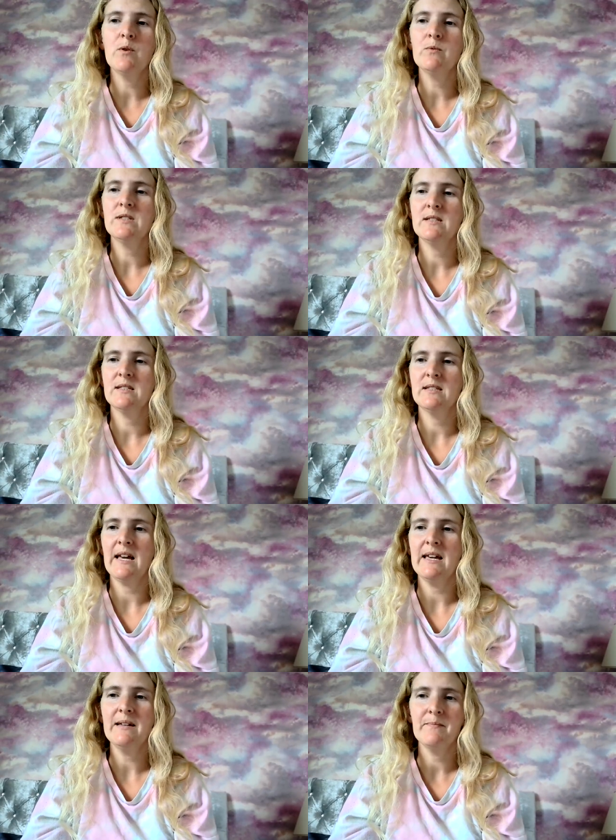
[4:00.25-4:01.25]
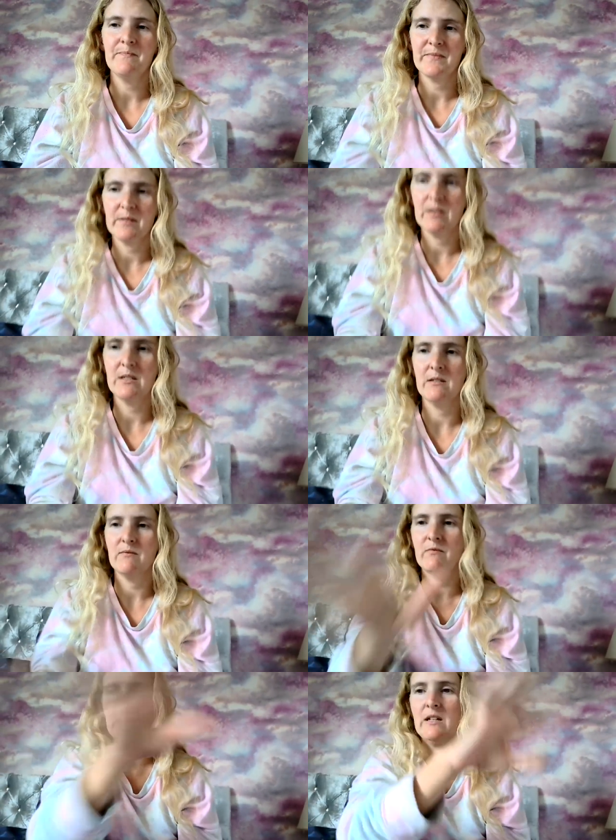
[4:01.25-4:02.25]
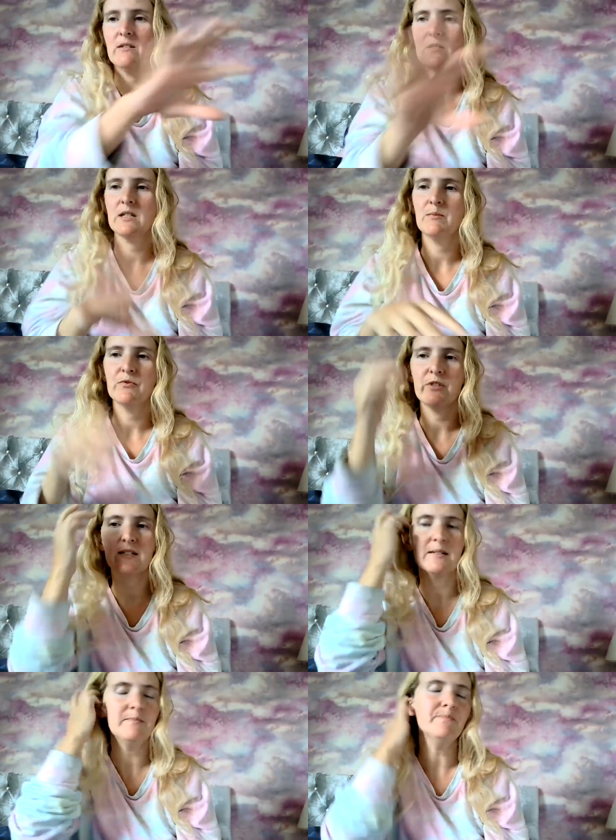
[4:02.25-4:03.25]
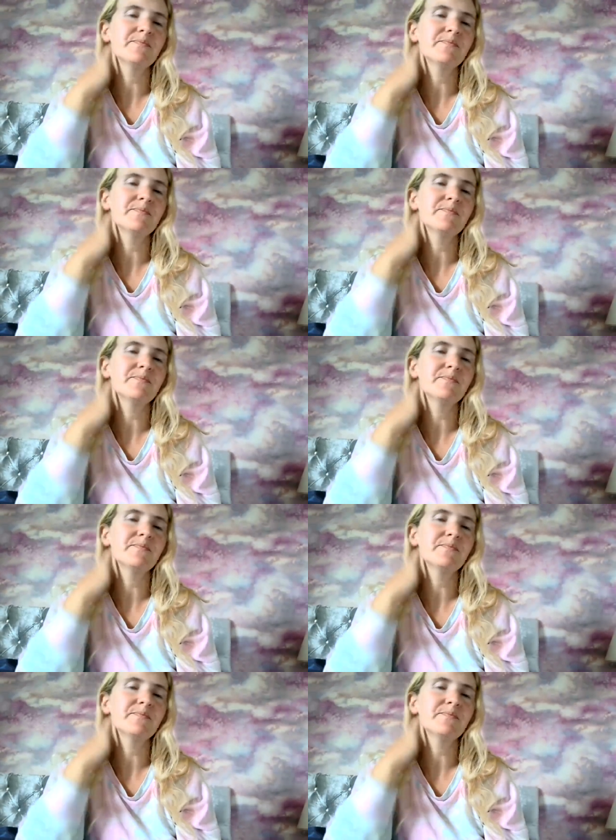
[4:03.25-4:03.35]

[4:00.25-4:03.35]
was to say this video keeps freezing.